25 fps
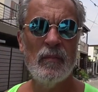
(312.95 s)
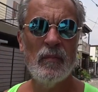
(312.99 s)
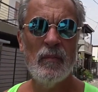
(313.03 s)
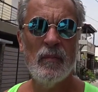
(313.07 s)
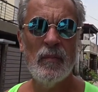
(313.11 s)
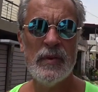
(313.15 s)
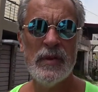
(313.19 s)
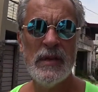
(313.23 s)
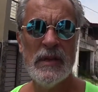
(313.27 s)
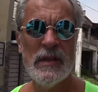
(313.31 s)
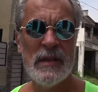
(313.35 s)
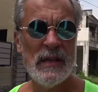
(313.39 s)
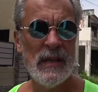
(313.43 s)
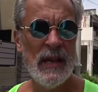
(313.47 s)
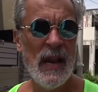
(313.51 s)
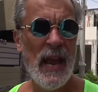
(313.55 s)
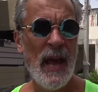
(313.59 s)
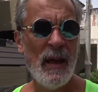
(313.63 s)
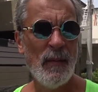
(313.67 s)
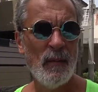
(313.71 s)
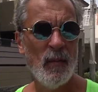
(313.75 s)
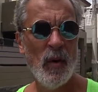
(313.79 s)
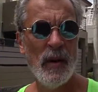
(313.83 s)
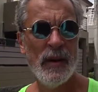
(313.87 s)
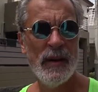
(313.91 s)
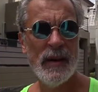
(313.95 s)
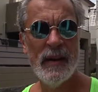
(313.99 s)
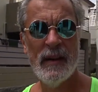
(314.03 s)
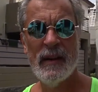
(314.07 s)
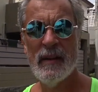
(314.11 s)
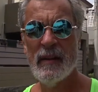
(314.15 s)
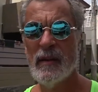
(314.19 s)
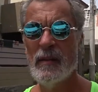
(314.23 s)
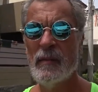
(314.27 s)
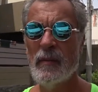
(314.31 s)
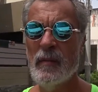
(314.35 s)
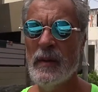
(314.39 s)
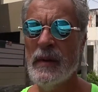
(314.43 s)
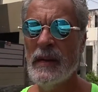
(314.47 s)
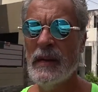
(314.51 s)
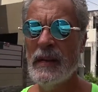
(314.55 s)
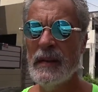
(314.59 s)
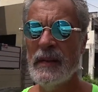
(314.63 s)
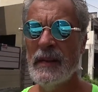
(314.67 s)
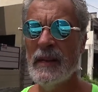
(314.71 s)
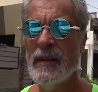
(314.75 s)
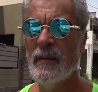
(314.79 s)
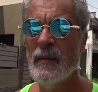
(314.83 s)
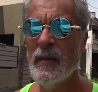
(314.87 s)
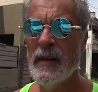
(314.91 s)
since it had one here, we
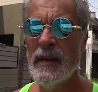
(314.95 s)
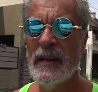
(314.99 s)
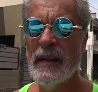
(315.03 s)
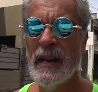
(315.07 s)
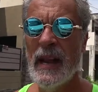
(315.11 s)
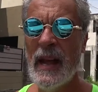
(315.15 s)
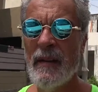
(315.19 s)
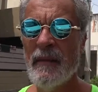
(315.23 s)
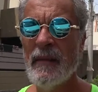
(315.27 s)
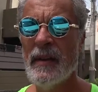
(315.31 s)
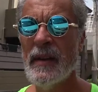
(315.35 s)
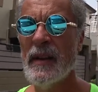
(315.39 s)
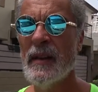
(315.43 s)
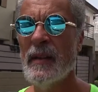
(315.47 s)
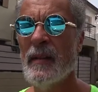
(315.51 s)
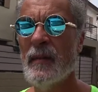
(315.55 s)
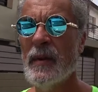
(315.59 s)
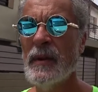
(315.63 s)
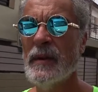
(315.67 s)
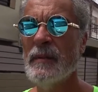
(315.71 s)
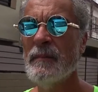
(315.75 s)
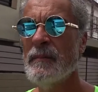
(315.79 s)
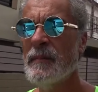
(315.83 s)
didn't have another one.